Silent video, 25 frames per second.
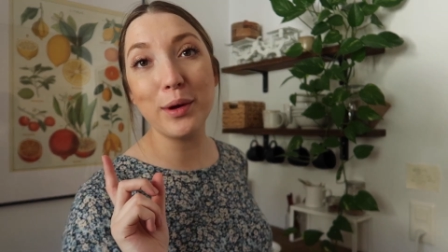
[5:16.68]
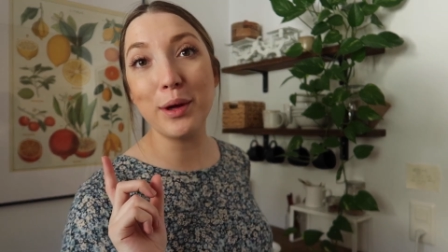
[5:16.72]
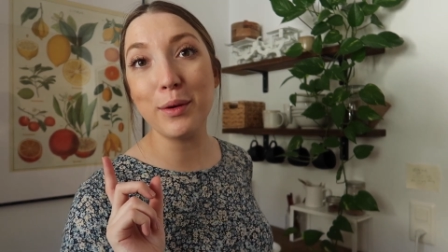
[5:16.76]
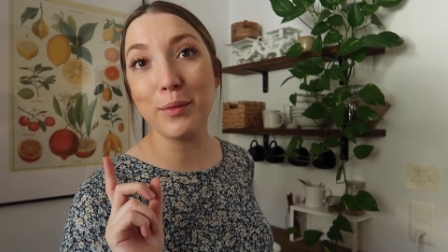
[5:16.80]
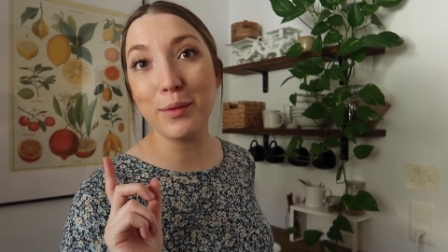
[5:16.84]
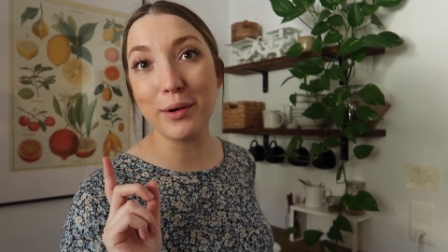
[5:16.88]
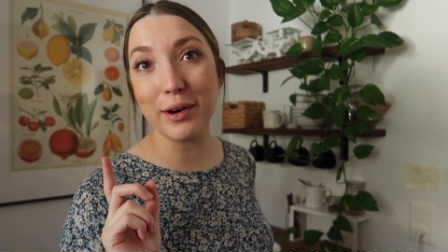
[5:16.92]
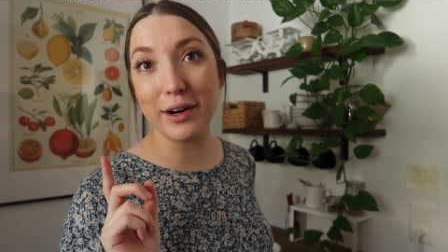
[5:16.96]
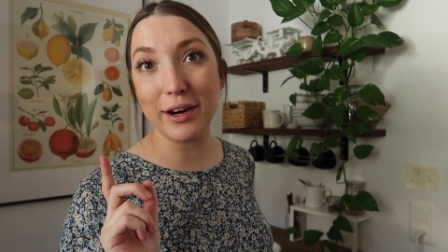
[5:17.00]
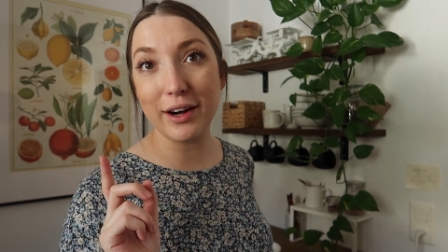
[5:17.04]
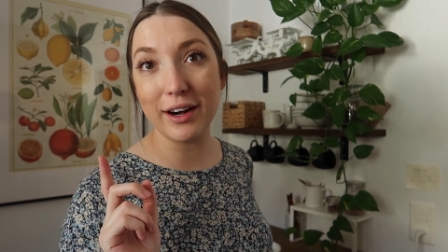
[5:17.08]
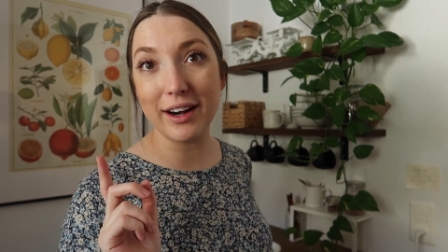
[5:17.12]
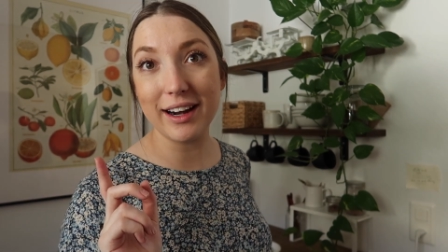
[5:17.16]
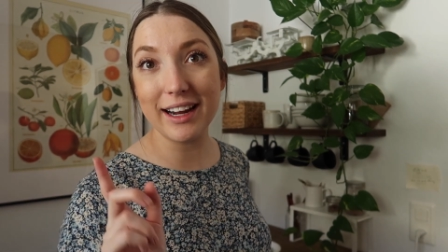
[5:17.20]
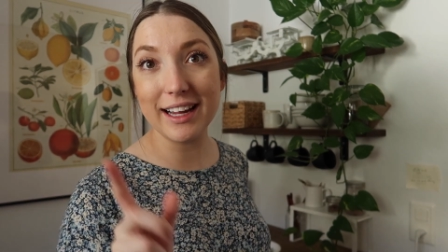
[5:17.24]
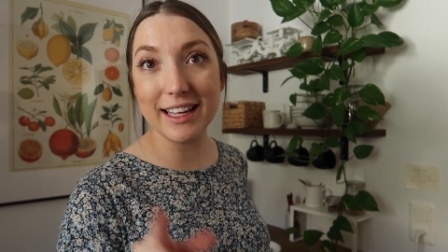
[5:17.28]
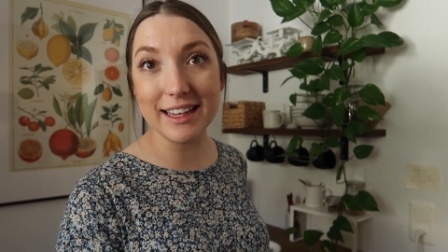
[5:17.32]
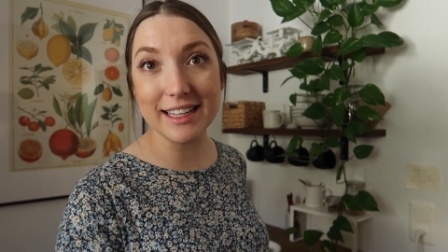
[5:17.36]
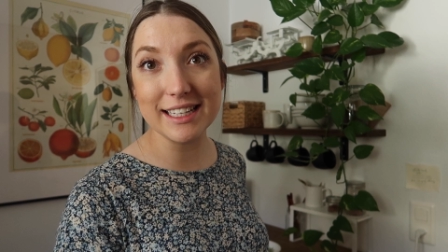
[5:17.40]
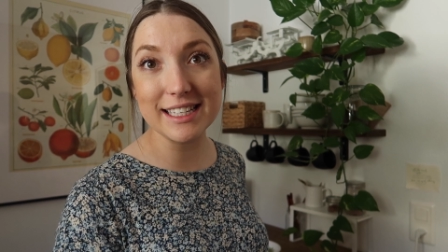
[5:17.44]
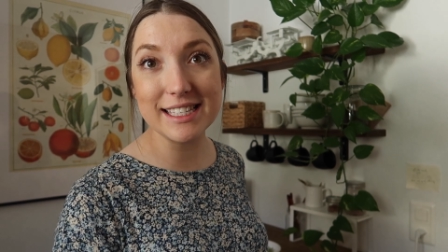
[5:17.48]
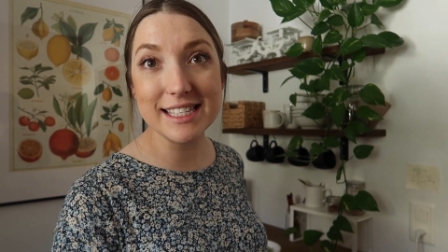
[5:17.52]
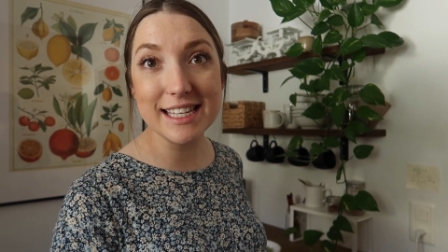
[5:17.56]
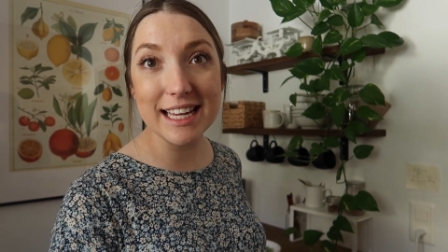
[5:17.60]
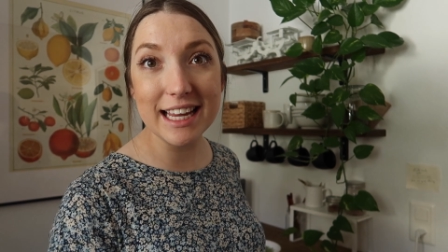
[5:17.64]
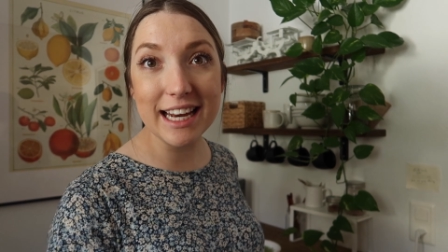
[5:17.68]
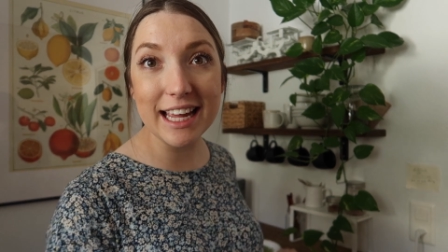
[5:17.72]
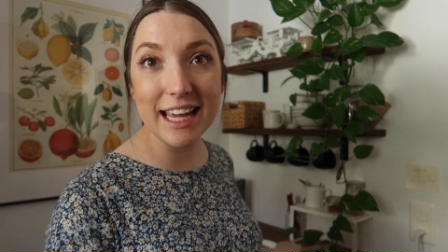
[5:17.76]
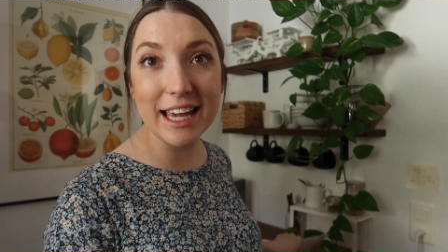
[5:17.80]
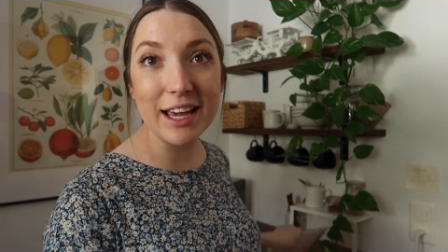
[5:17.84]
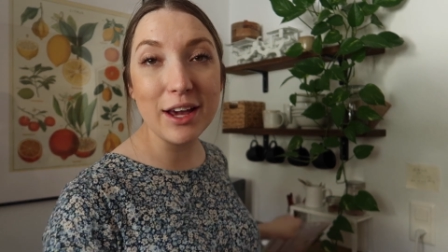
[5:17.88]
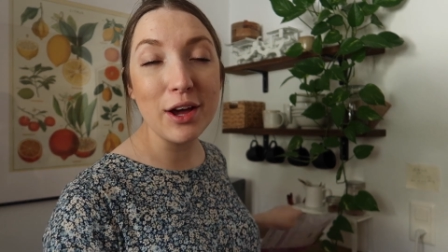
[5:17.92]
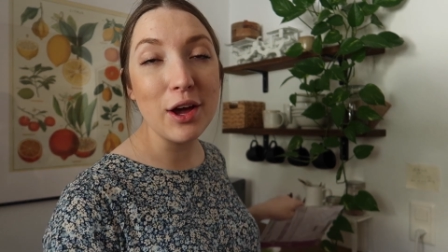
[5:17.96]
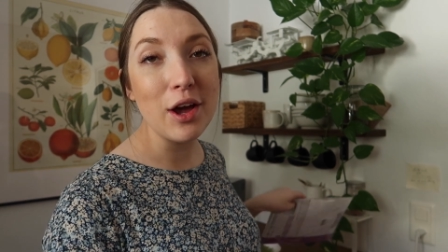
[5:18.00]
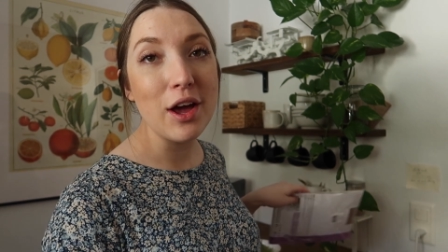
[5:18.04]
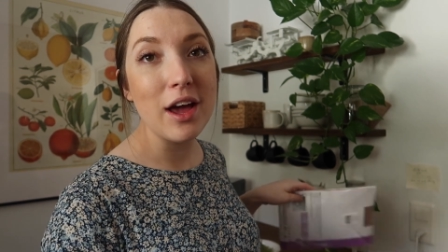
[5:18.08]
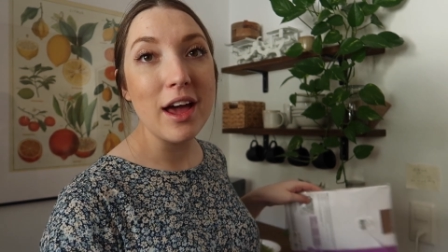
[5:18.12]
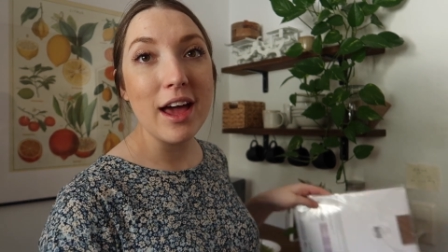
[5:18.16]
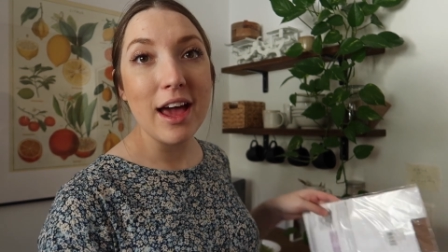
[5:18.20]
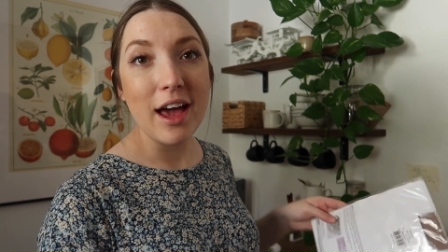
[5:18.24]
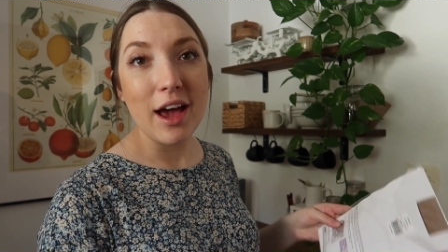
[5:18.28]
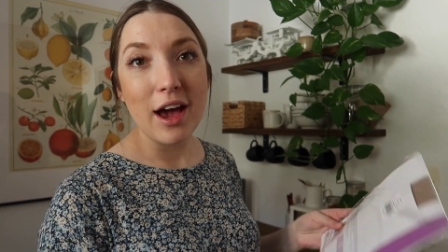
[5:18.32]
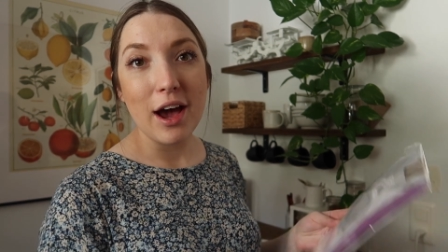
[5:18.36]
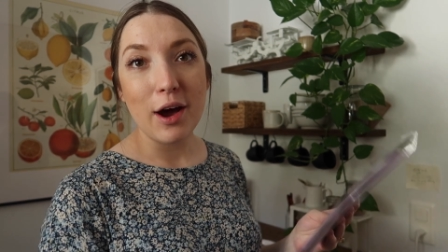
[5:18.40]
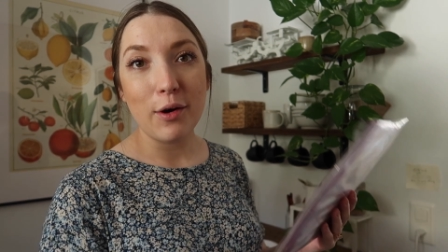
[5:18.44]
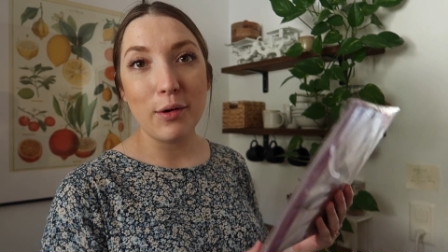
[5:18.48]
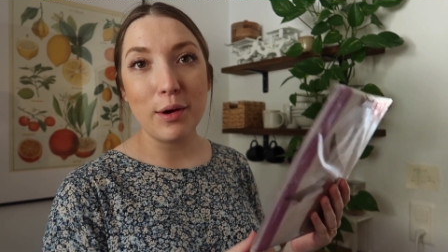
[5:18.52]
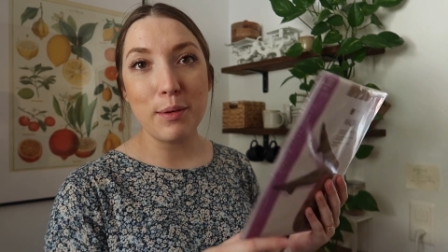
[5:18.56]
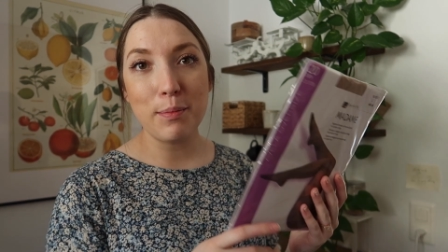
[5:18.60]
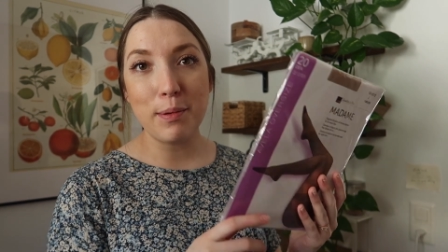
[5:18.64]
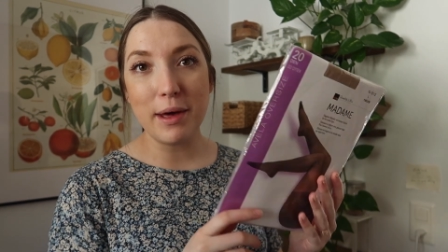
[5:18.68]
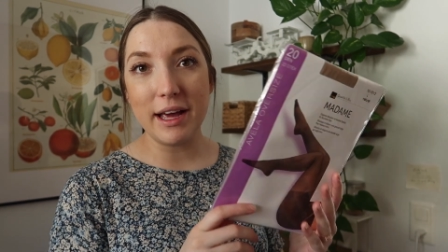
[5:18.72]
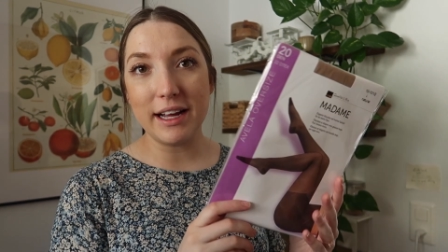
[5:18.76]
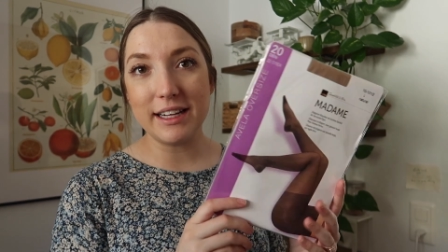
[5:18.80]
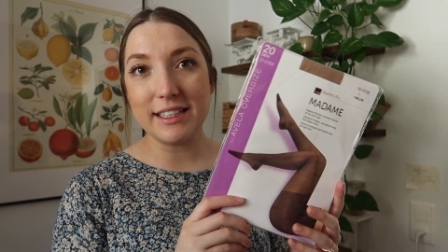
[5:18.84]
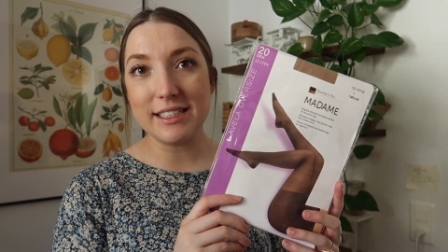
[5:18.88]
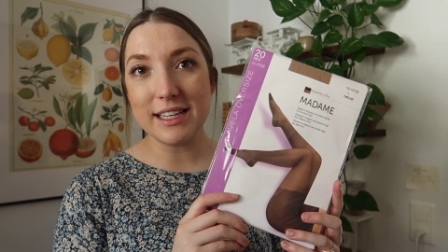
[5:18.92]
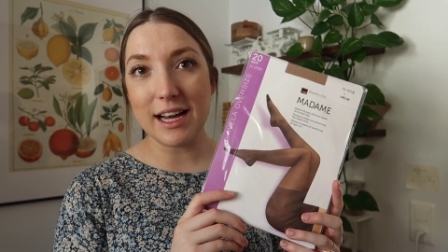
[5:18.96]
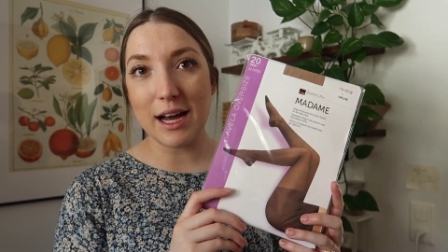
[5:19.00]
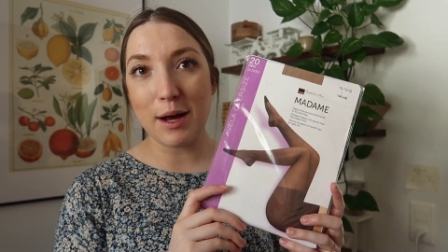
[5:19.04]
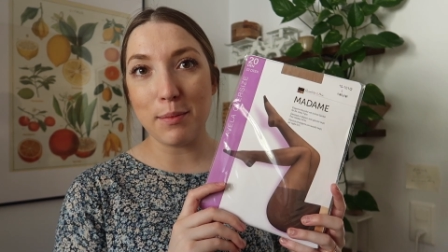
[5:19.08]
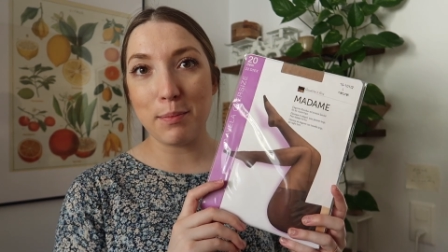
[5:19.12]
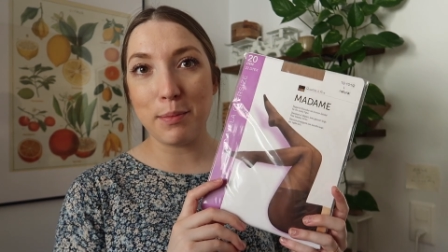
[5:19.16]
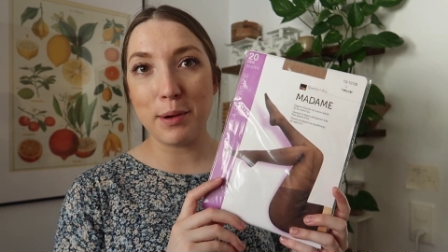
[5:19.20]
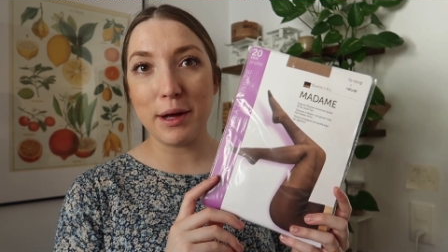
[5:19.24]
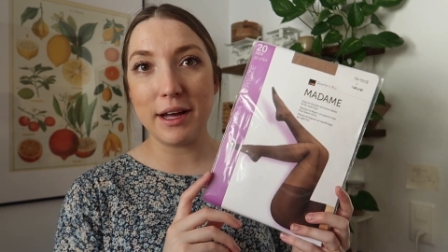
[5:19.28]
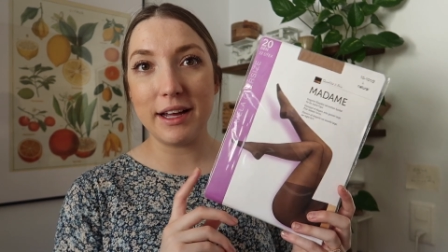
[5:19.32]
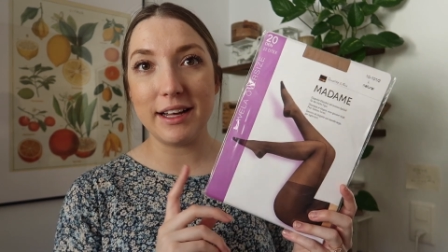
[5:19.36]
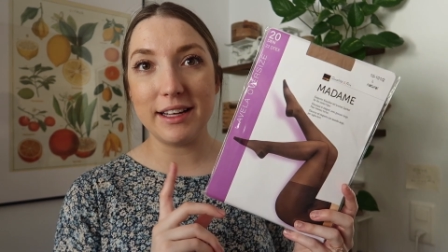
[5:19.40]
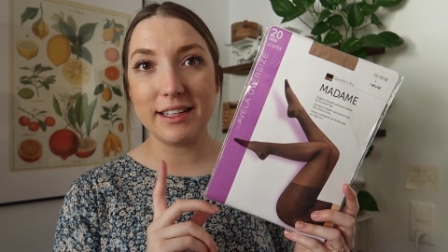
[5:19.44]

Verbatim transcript: we were in the city, we picked up